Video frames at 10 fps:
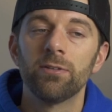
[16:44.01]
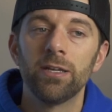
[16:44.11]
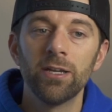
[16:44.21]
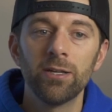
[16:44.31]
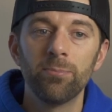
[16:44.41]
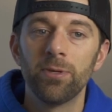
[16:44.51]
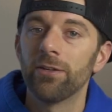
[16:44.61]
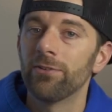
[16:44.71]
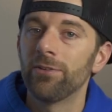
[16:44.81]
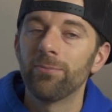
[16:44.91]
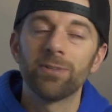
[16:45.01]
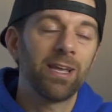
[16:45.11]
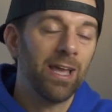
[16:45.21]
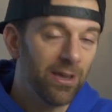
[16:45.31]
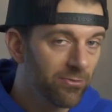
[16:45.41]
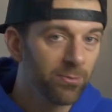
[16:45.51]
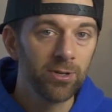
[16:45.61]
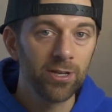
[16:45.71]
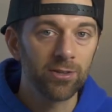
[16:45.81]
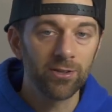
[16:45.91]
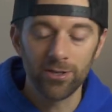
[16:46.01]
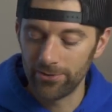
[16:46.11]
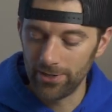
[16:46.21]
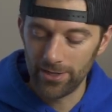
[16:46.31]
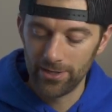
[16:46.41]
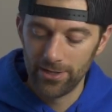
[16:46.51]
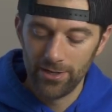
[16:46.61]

get it because it seems like everybody on the internet